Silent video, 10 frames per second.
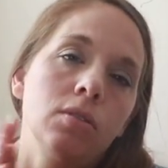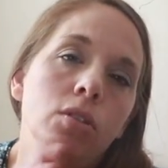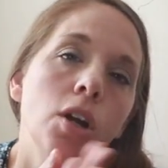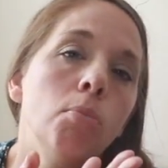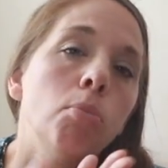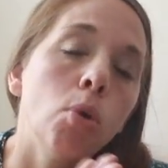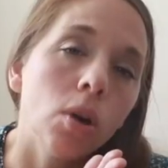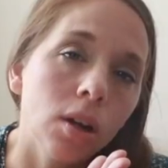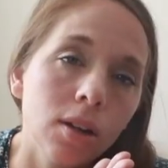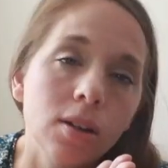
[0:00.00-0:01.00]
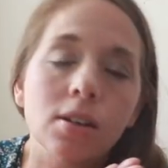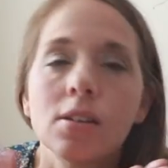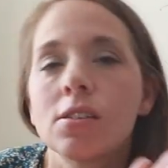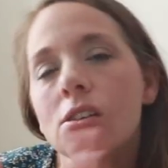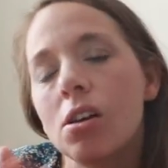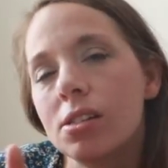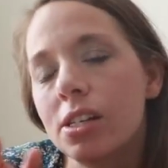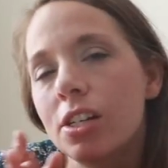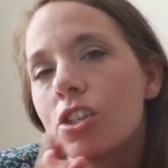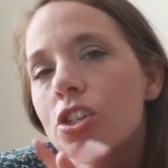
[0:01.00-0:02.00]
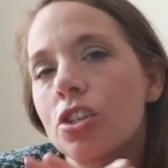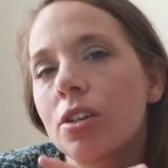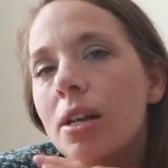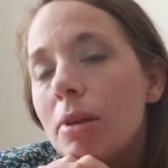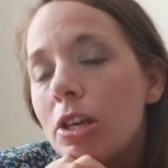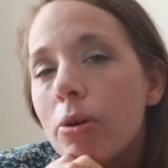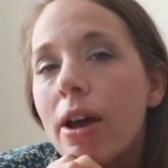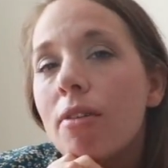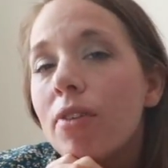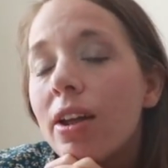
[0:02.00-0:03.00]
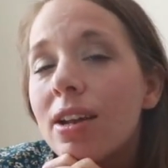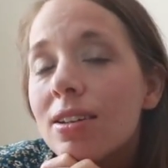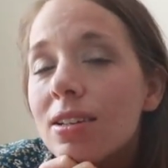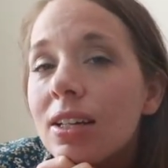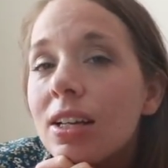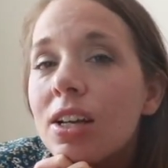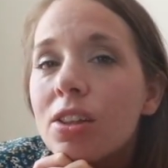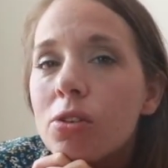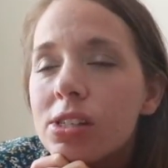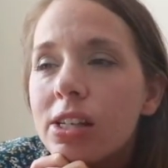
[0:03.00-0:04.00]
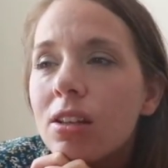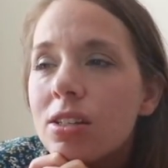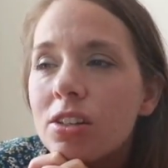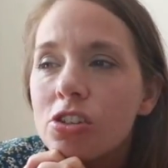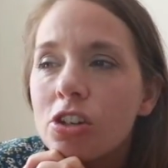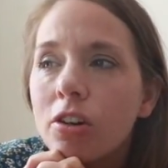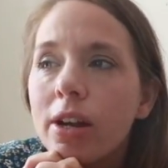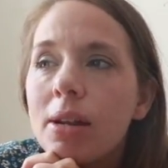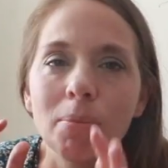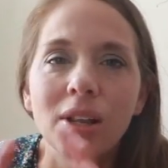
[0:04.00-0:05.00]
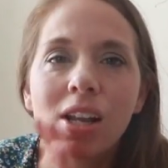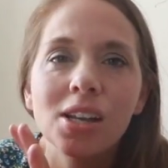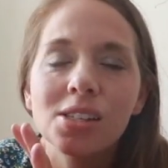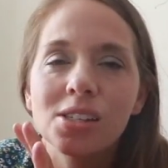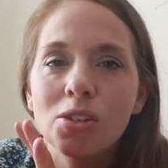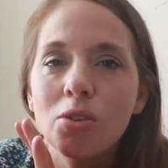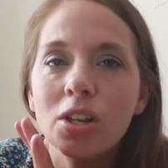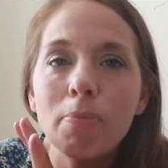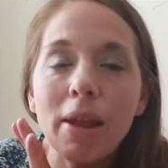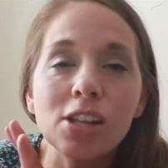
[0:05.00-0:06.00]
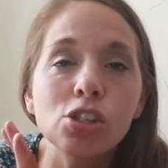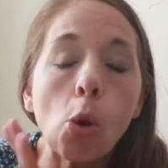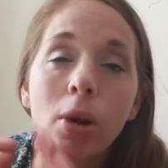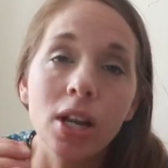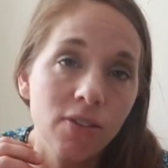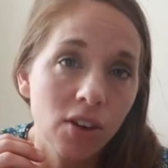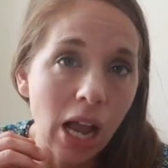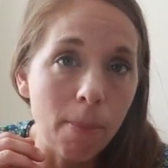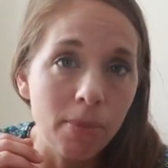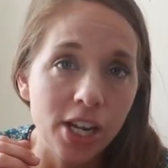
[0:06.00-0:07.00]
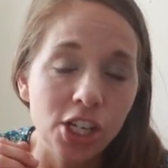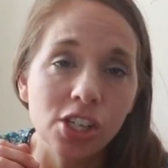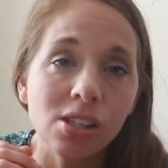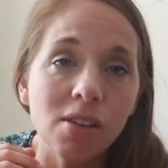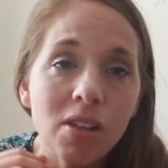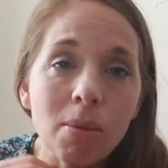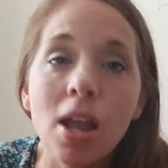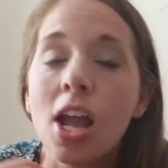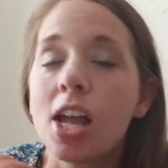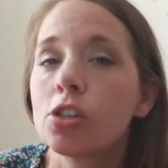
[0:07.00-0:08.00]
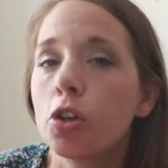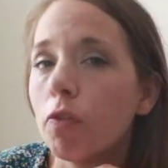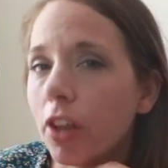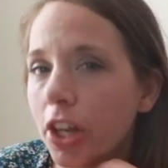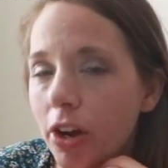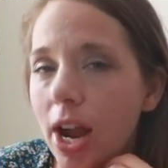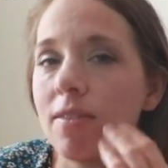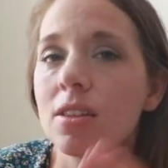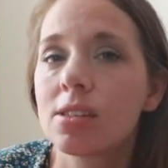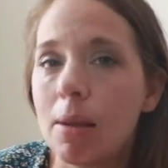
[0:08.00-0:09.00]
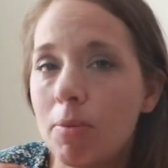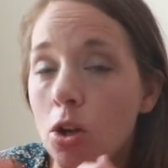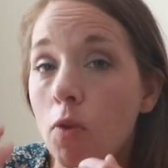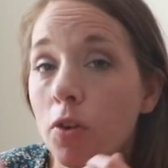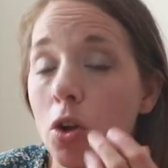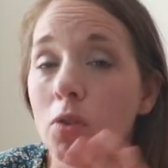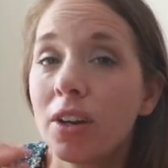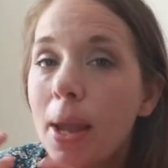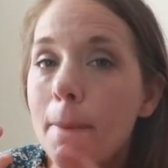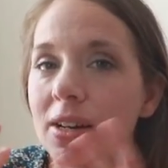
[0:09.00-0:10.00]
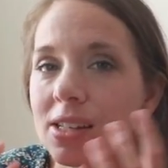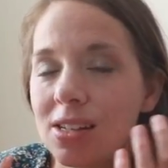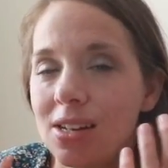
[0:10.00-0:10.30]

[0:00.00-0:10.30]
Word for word: ground pork, sausage, any meat you have. And those skillet dinners are great because you can make so many different combinations of them. So you don't feel like you're having the same thing over and over again, but it's a